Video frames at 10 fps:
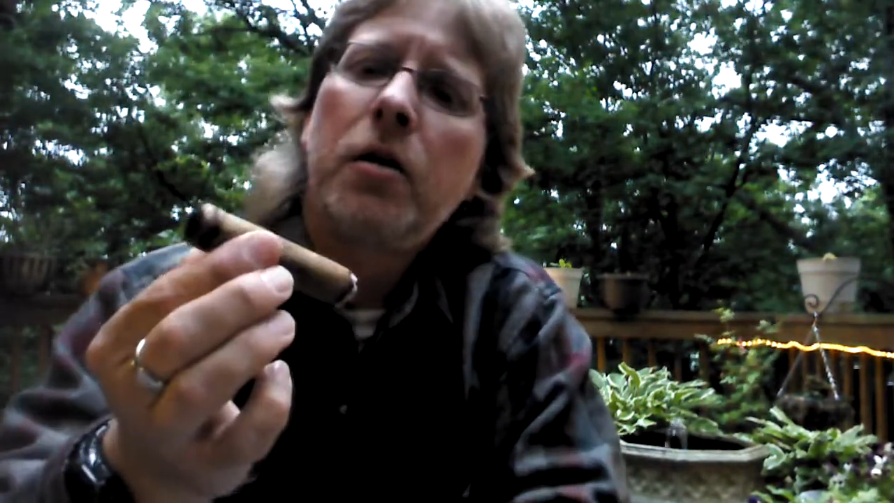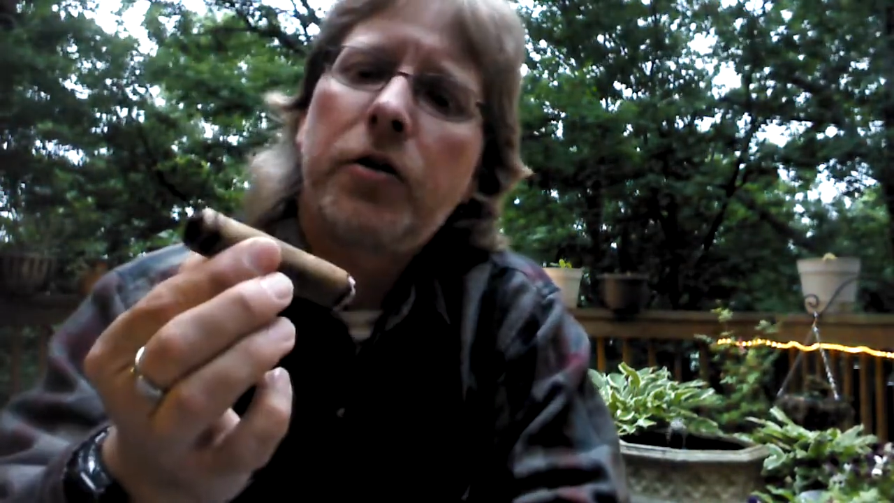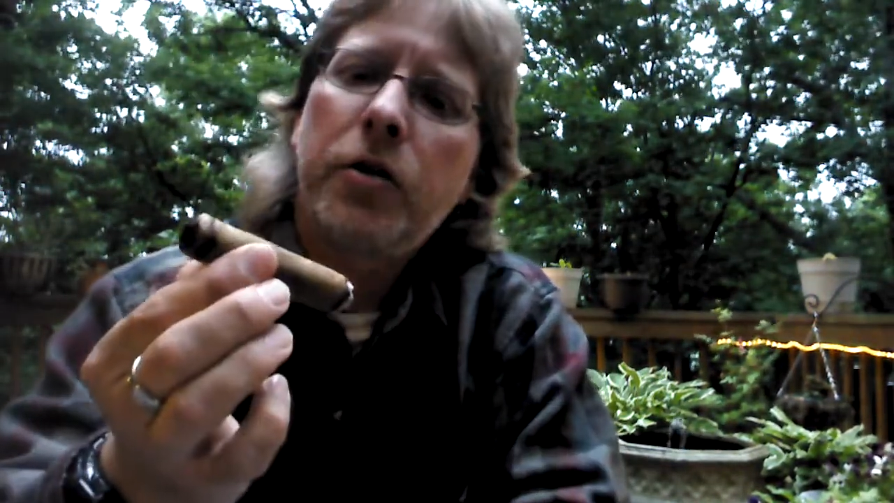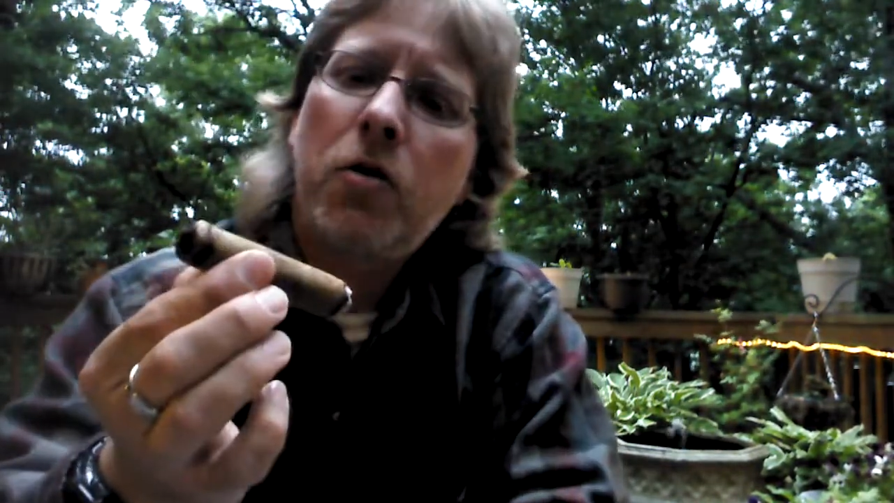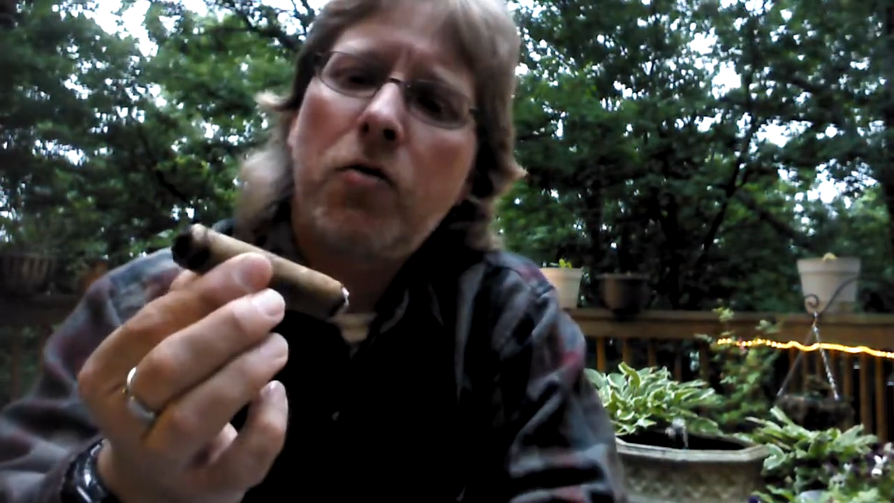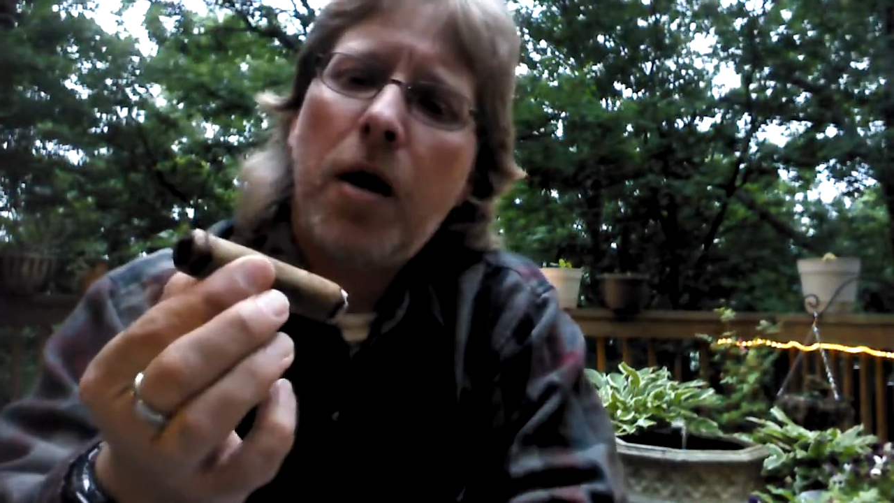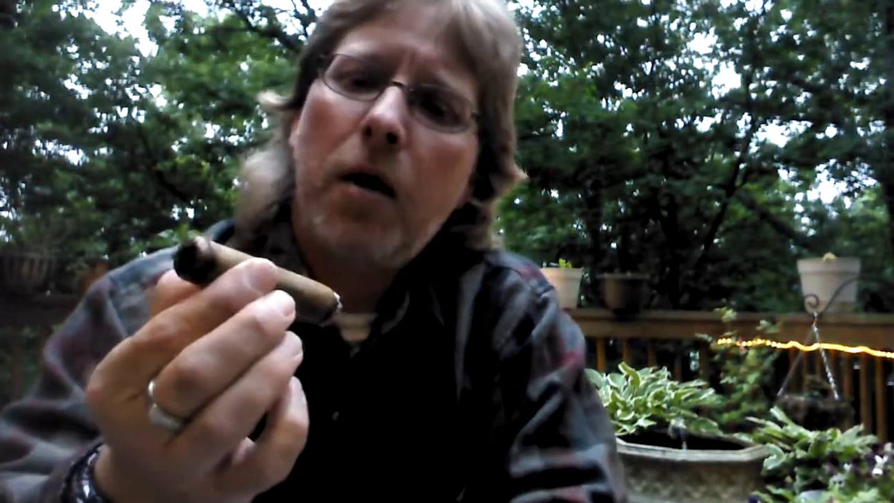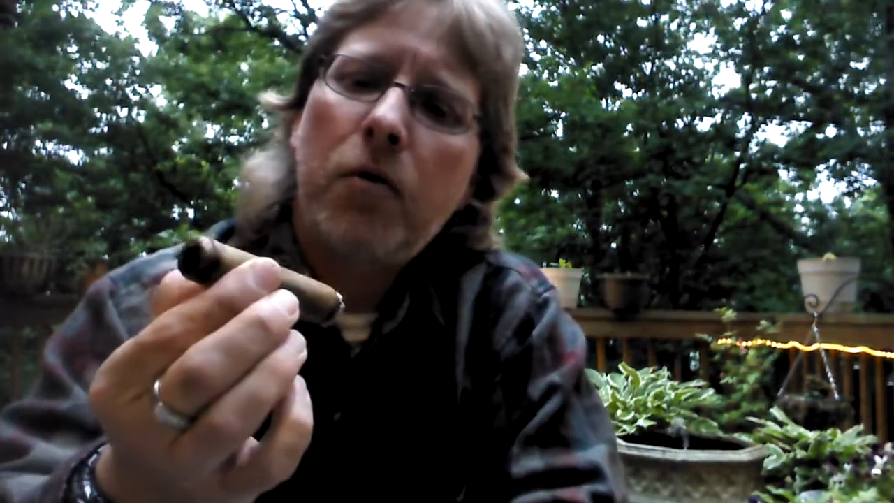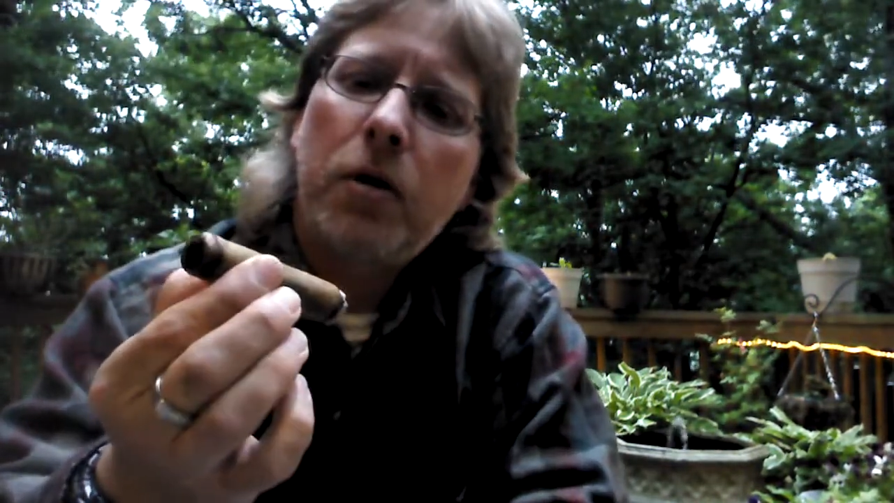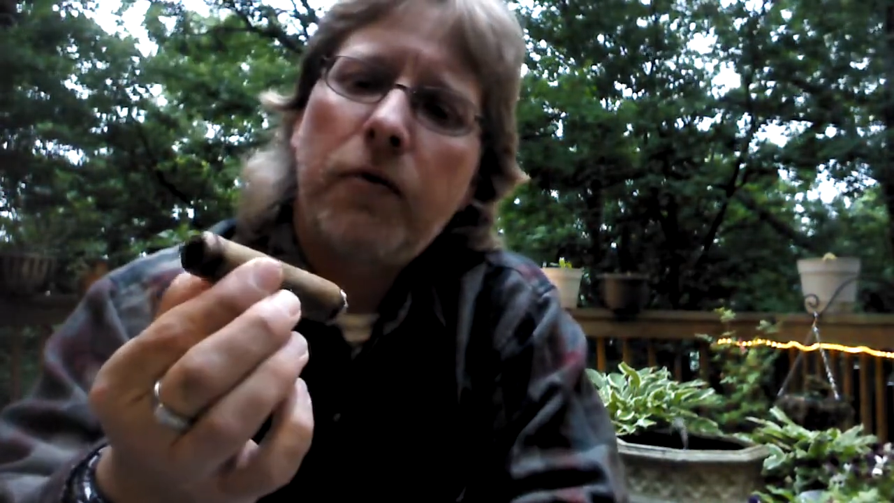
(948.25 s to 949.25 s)
So
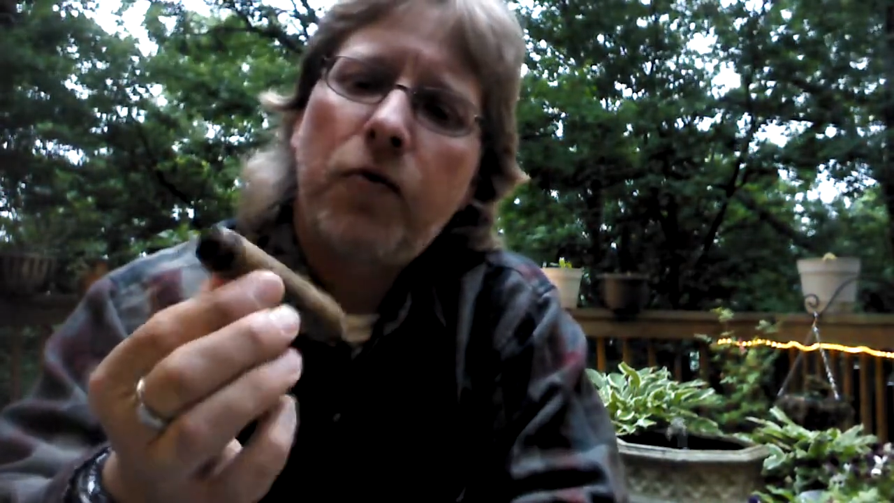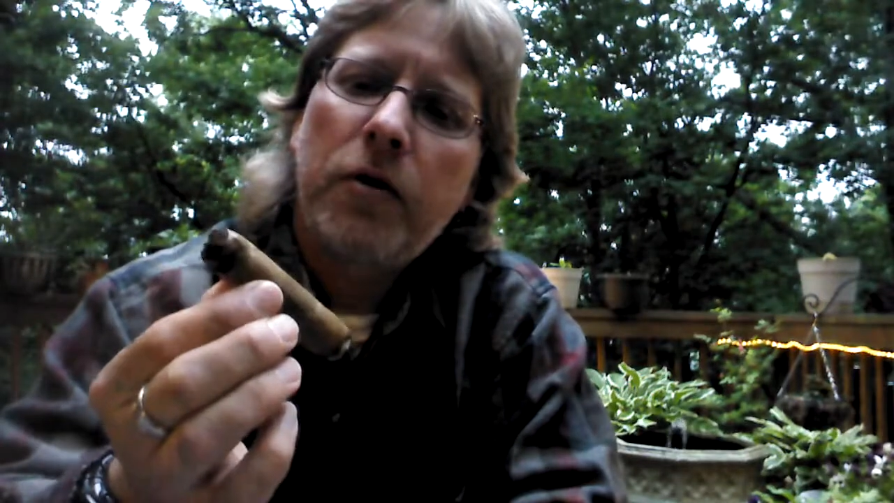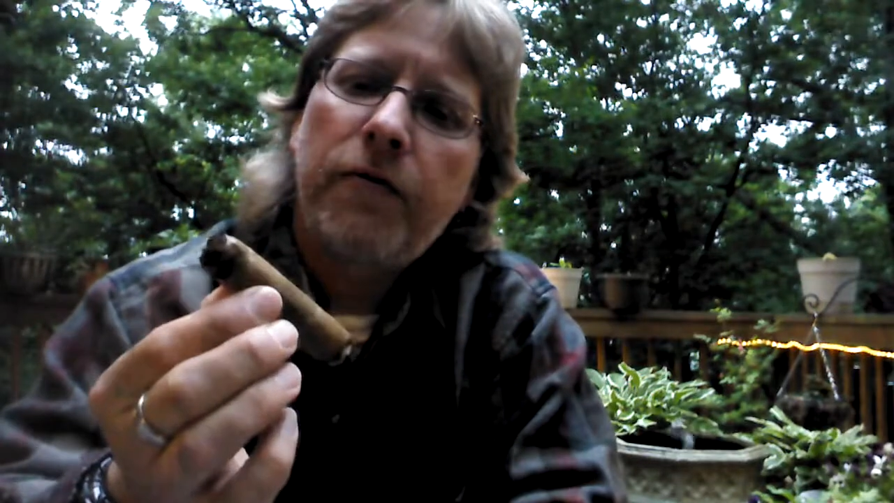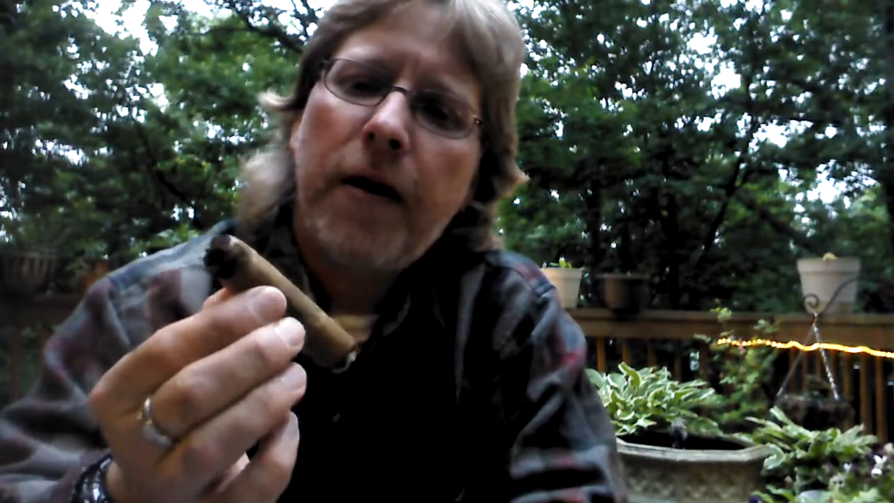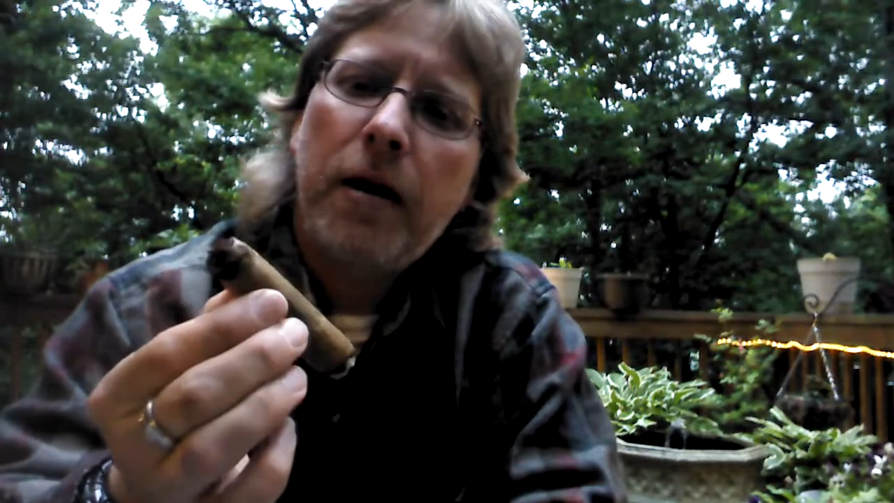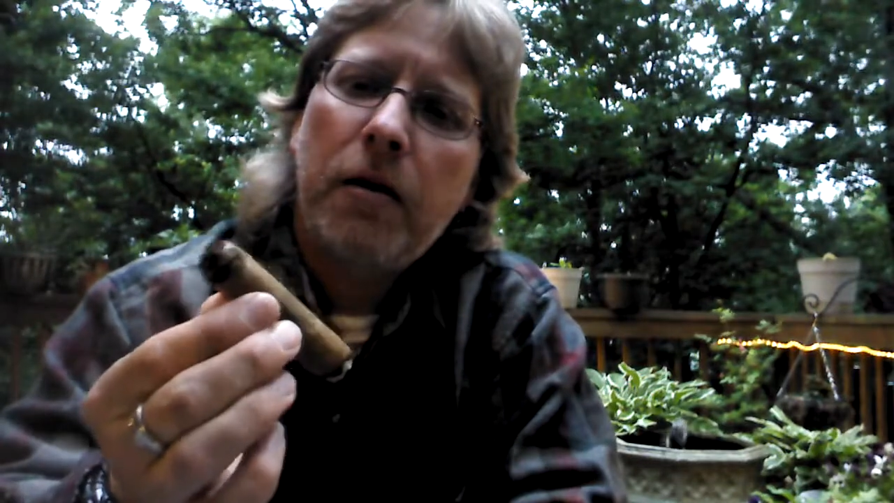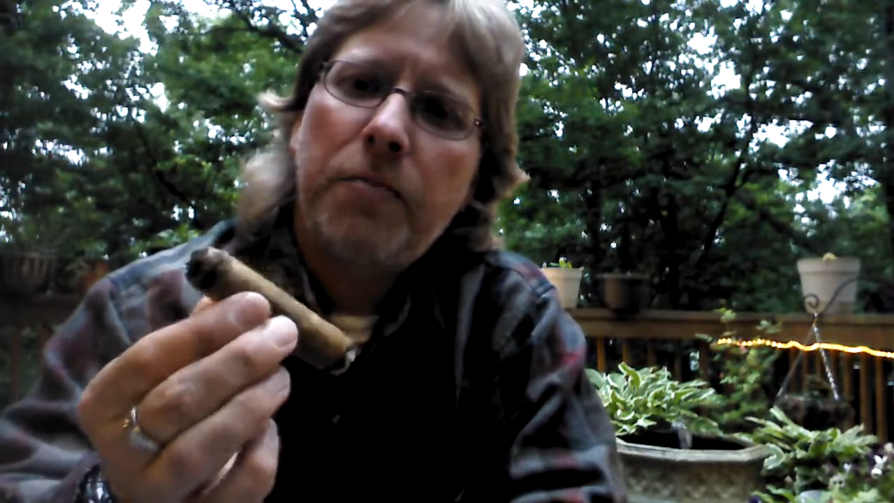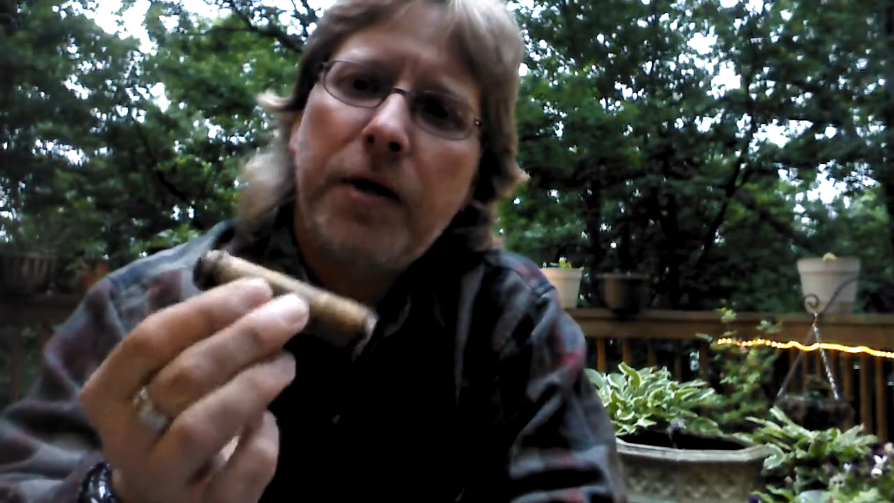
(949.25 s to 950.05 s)
I will give one final